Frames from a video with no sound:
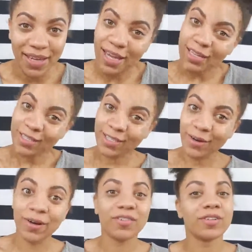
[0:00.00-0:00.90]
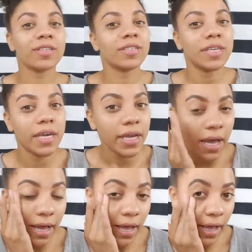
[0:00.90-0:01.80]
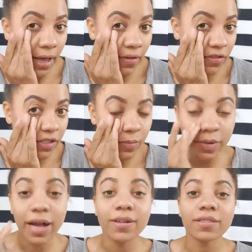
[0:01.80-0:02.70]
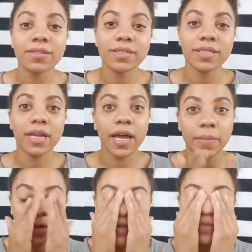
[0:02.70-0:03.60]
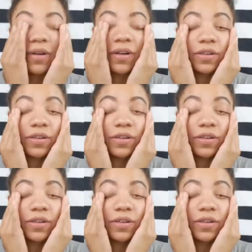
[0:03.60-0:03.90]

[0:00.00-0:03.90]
So as you can see, I have just brows on today because we're going